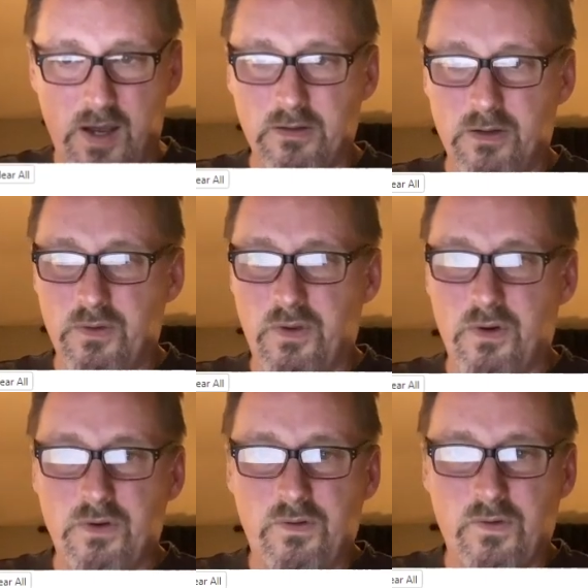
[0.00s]
download
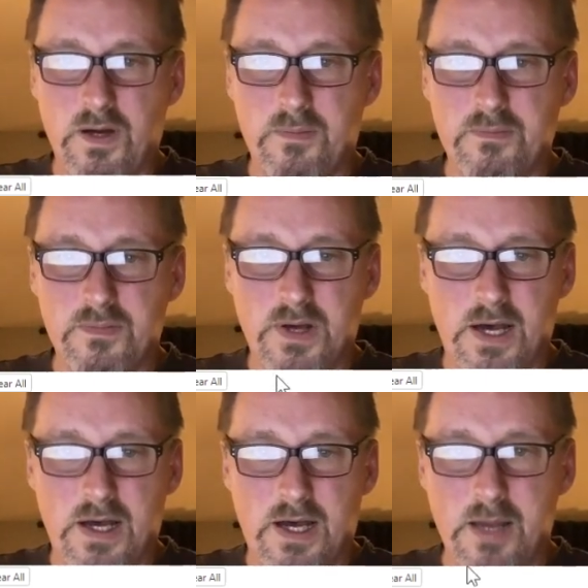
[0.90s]
those from
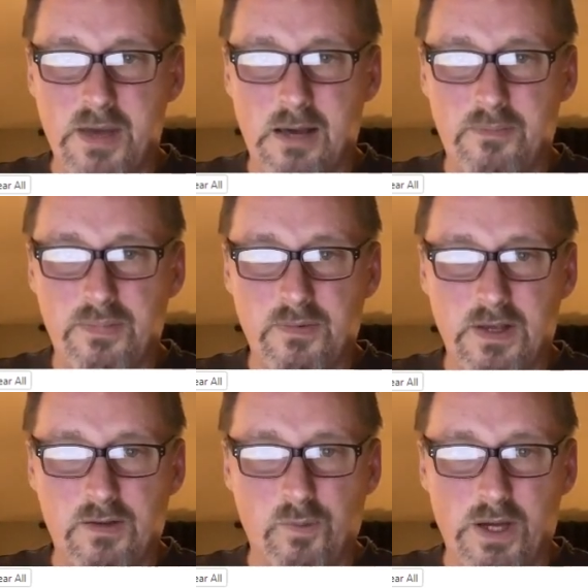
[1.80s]
iMap as